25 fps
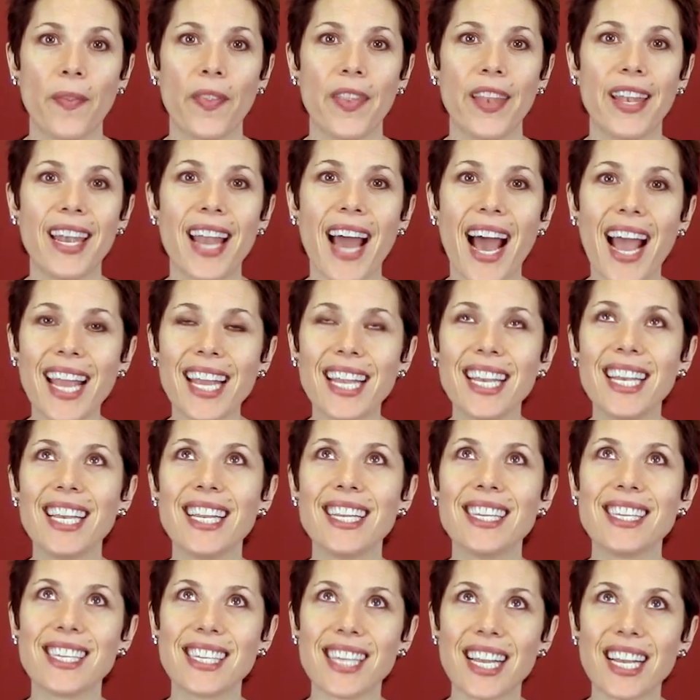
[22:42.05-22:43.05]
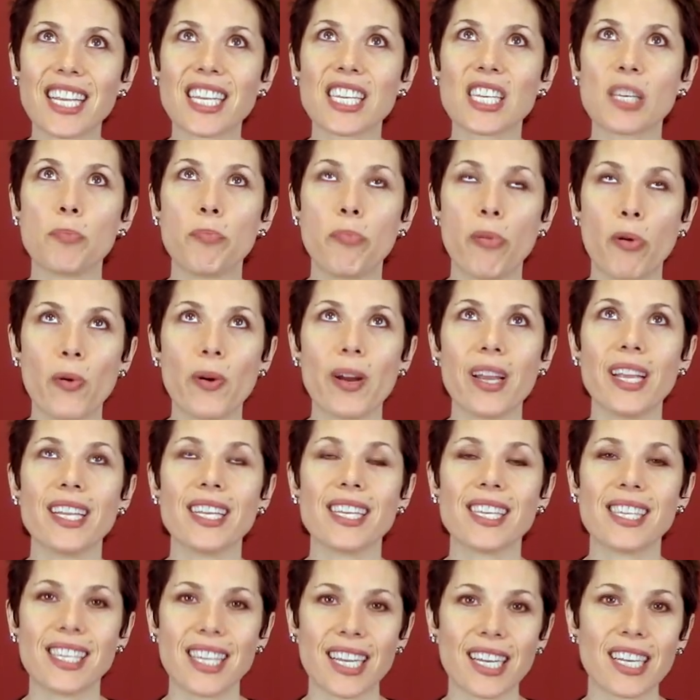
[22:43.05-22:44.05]

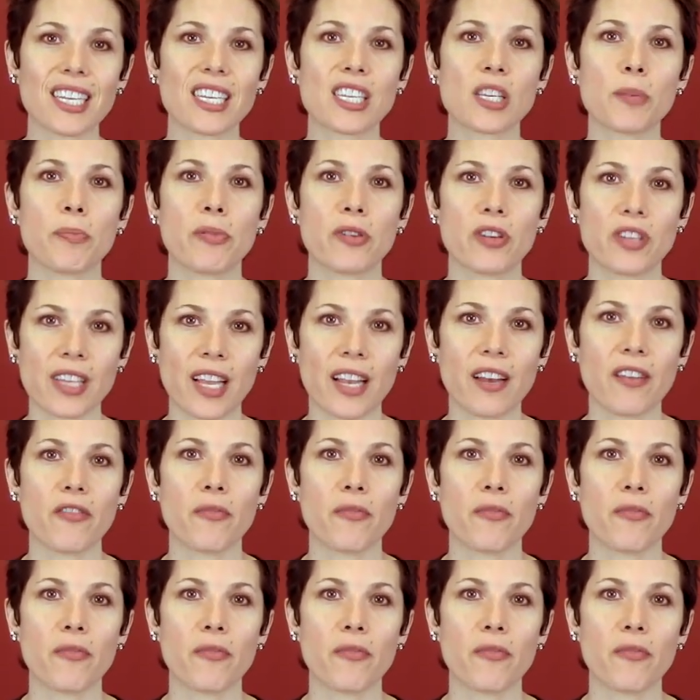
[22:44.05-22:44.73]
96.6%